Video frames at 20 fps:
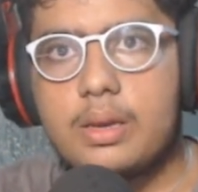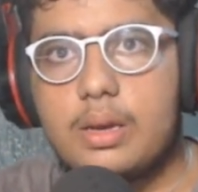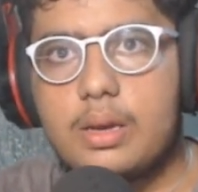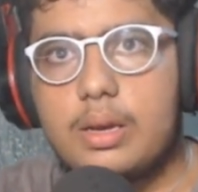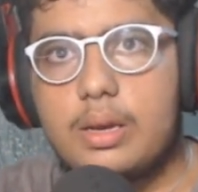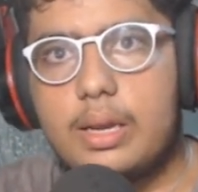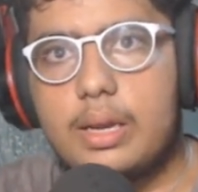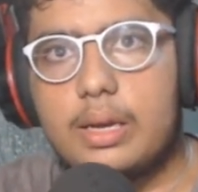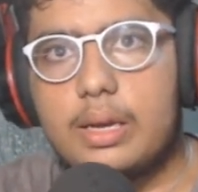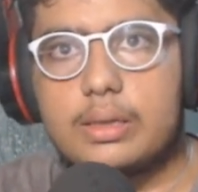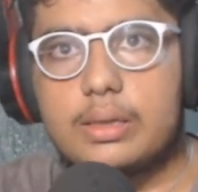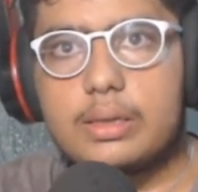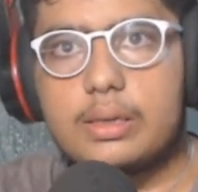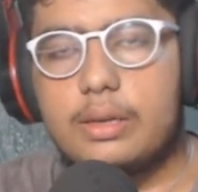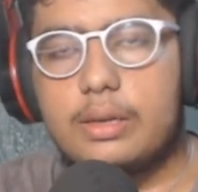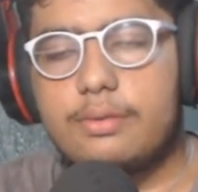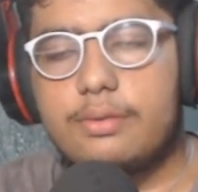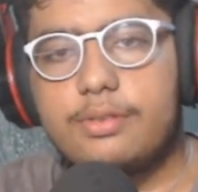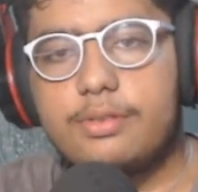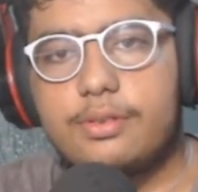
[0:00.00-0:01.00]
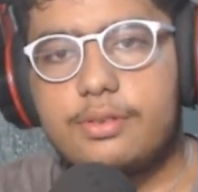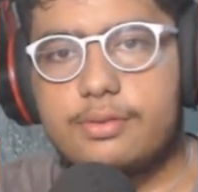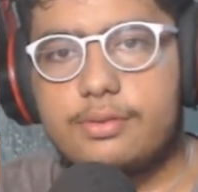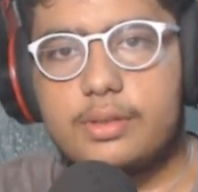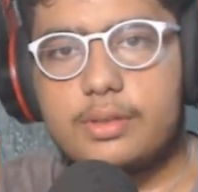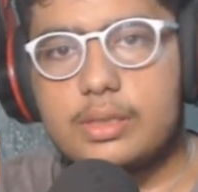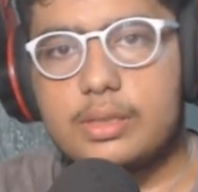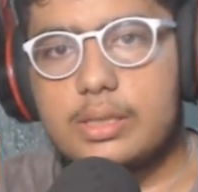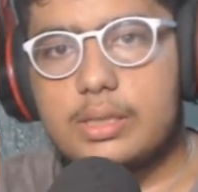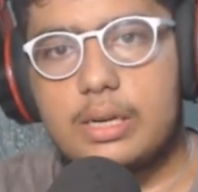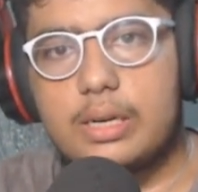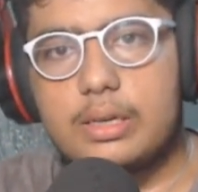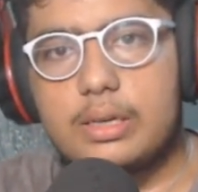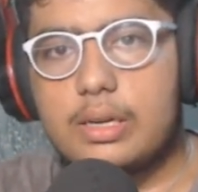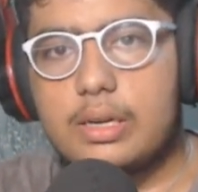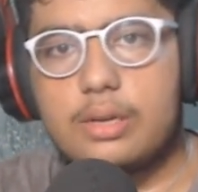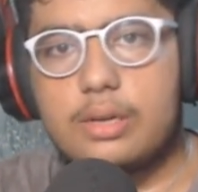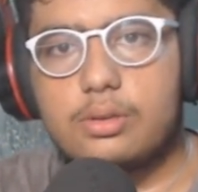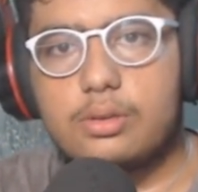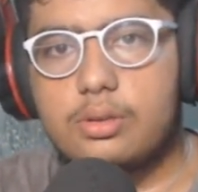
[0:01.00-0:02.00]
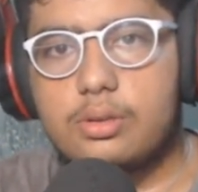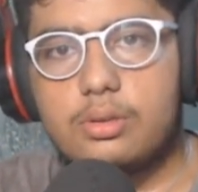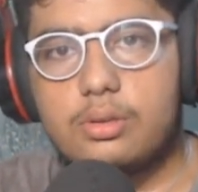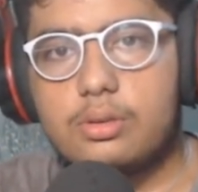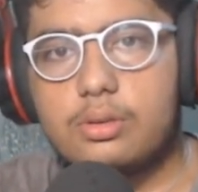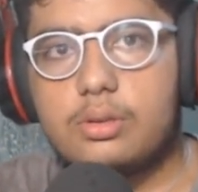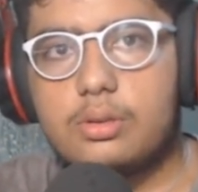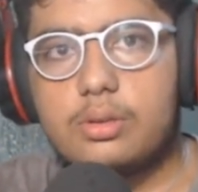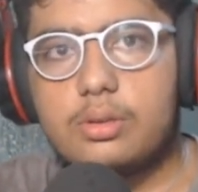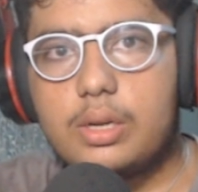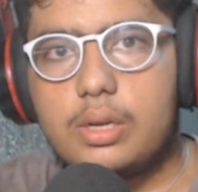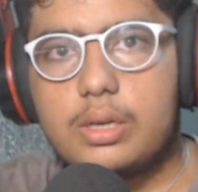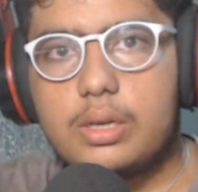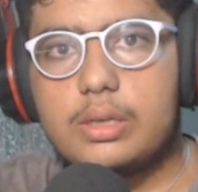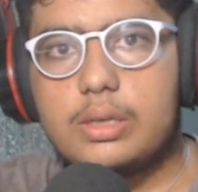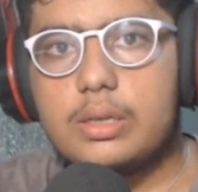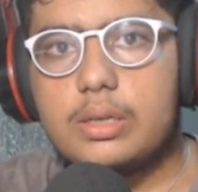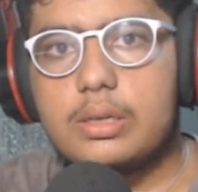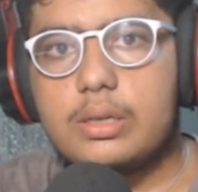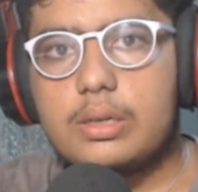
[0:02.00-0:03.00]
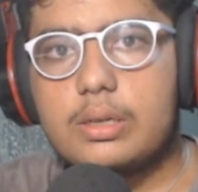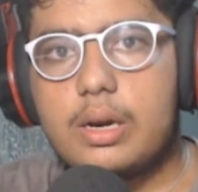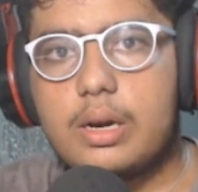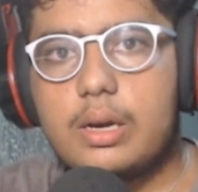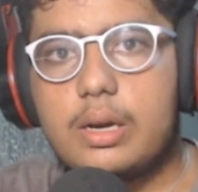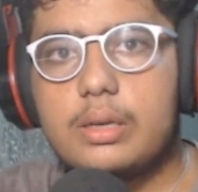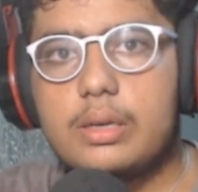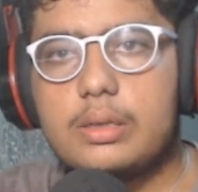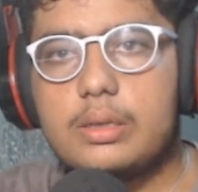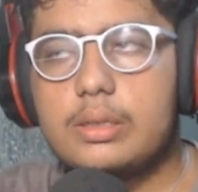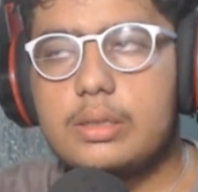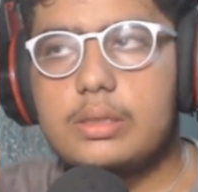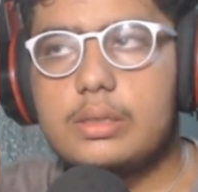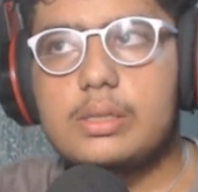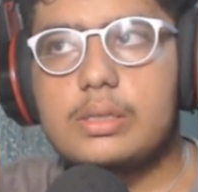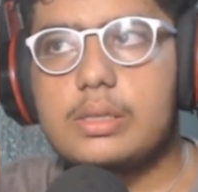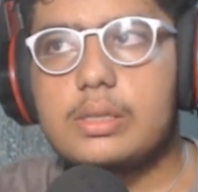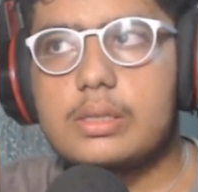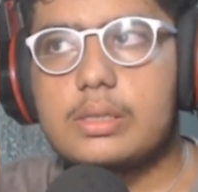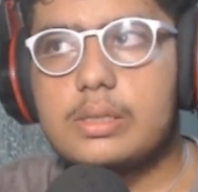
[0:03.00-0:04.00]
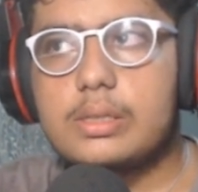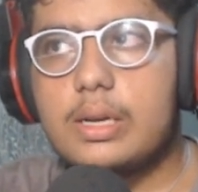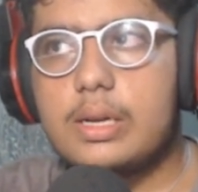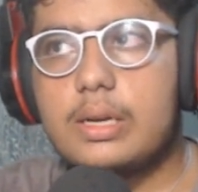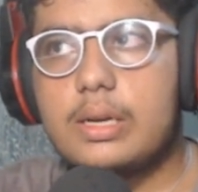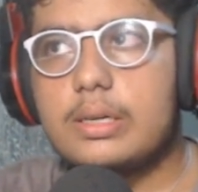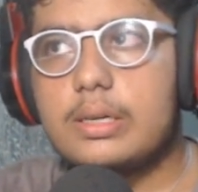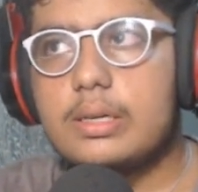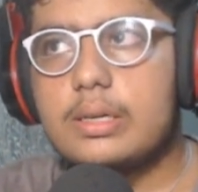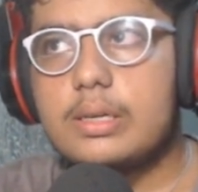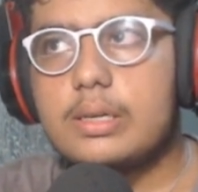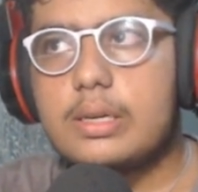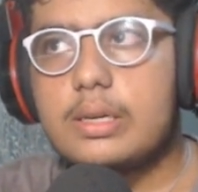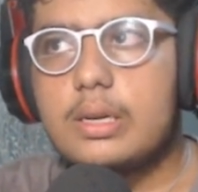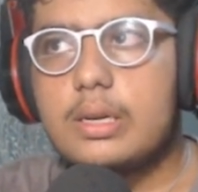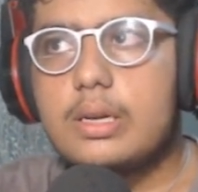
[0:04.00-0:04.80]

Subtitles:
like till fifth standard I still don't know anything, and in sixth standard